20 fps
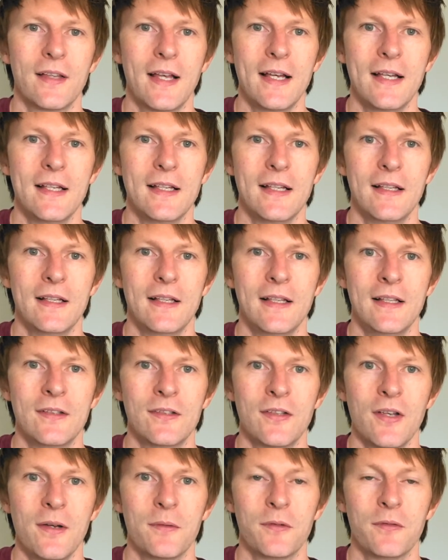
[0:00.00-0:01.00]
So that,
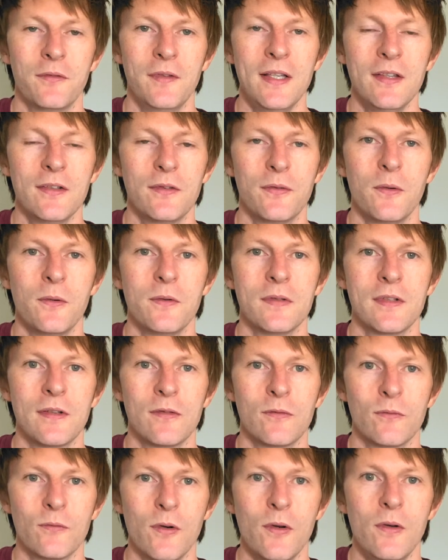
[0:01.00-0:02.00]
in terms of
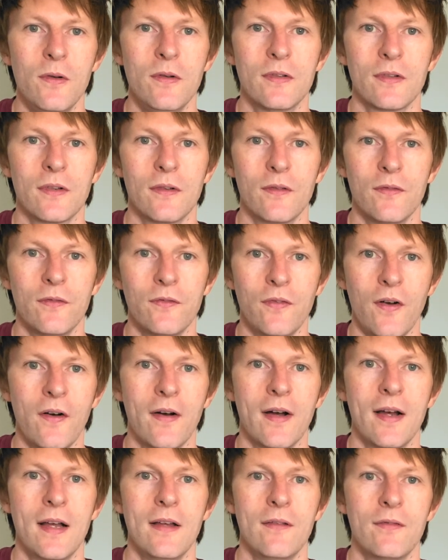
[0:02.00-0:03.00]
intervals, is root,
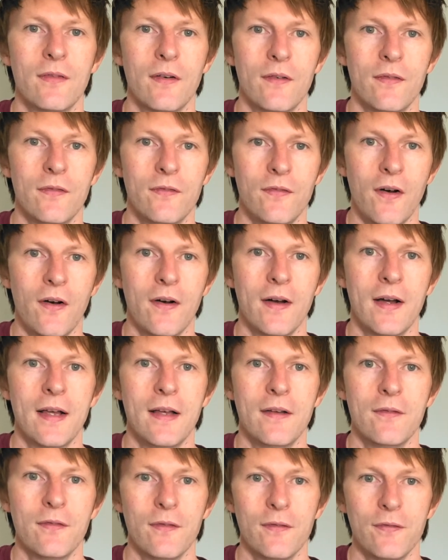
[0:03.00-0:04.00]
5,
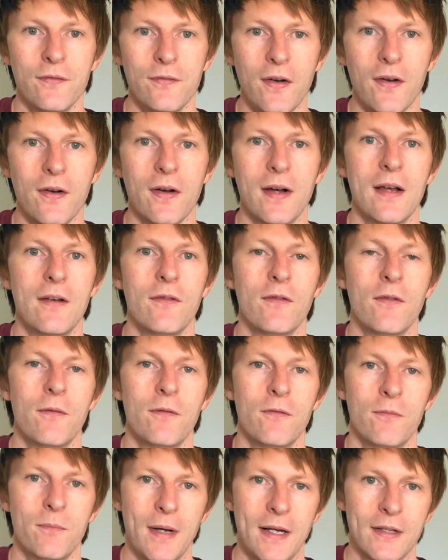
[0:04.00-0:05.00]
5,
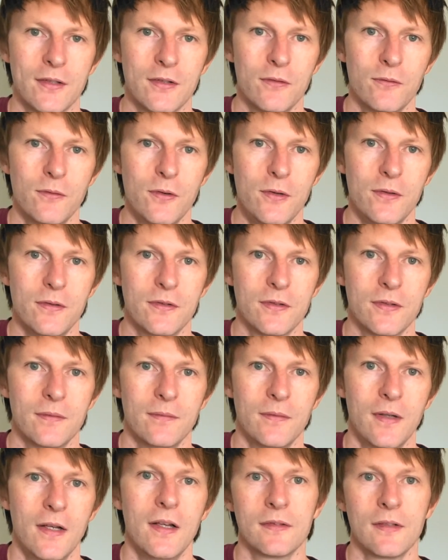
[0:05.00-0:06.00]
5. Back to the root.
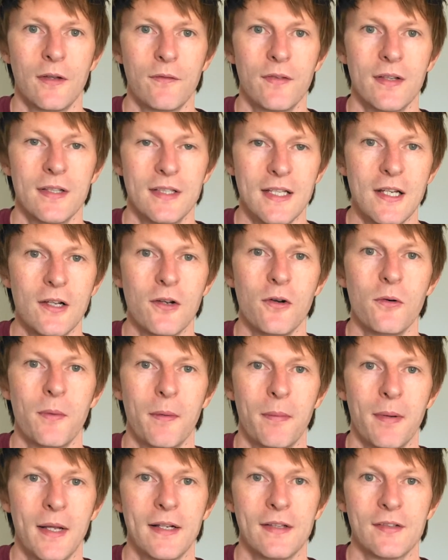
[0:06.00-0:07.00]
So for the D chord,
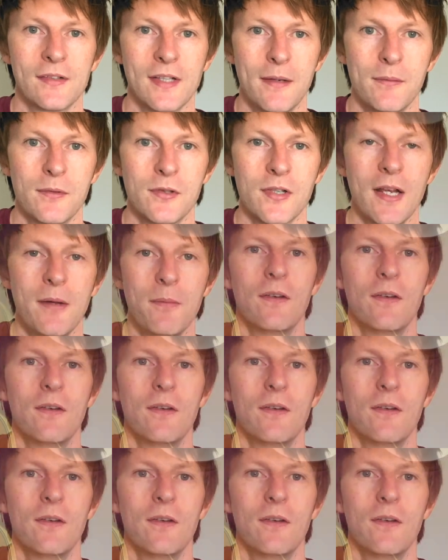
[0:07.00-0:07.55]
we're playing the same shape.